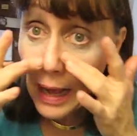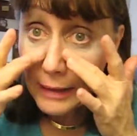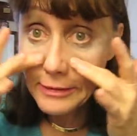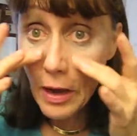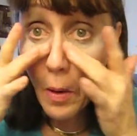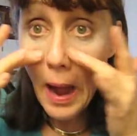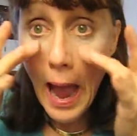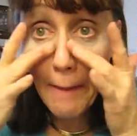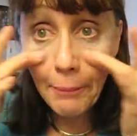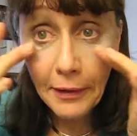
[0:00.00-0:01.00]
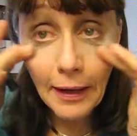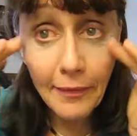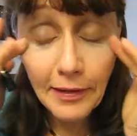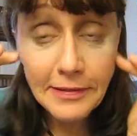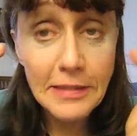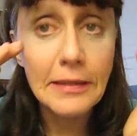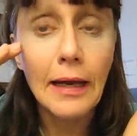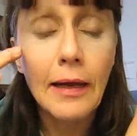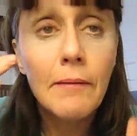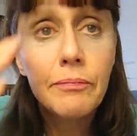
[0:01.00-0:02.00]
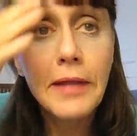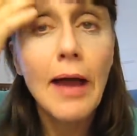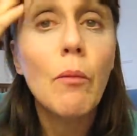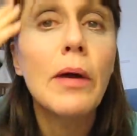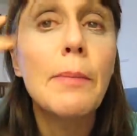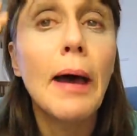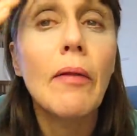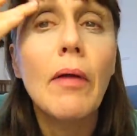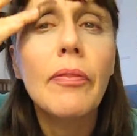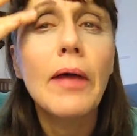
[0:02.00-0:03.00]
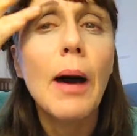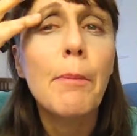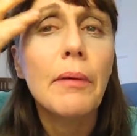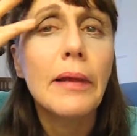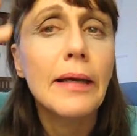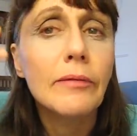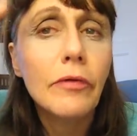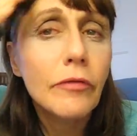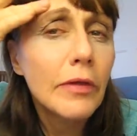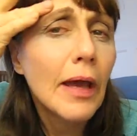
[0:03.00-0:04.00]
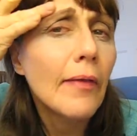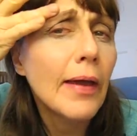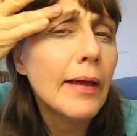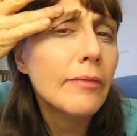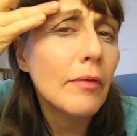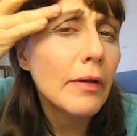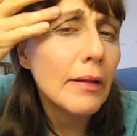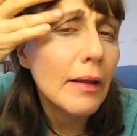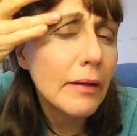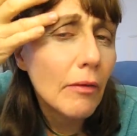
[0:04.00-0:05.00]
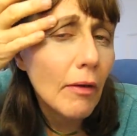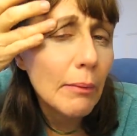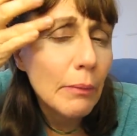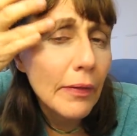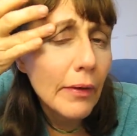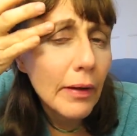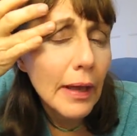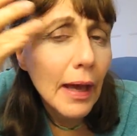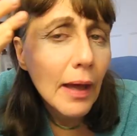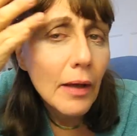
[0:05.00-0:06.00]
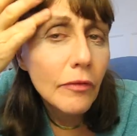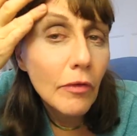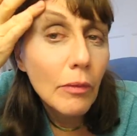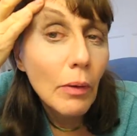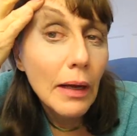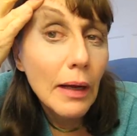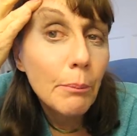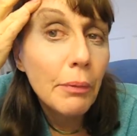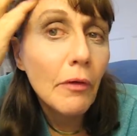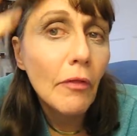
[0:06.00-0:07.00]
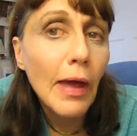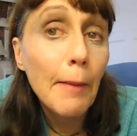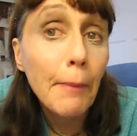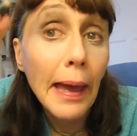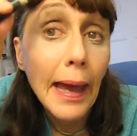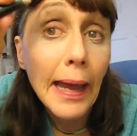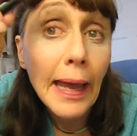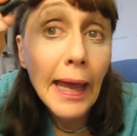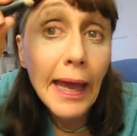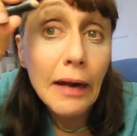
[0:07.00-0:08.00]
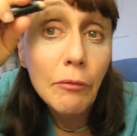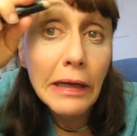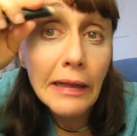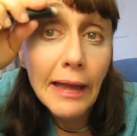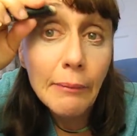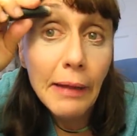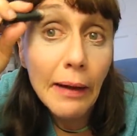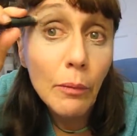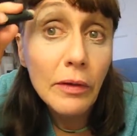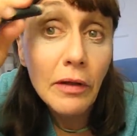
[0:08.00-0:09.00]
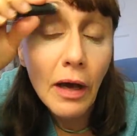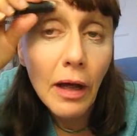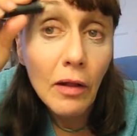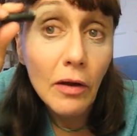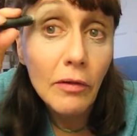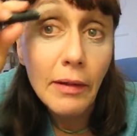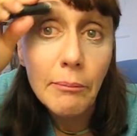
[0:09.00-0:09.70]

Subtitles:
So I put on the stick. Now, what about the upper lids? See how that gets looking like your grandmother? Yeah, so you want to kind of pull that back and reclaim that with color that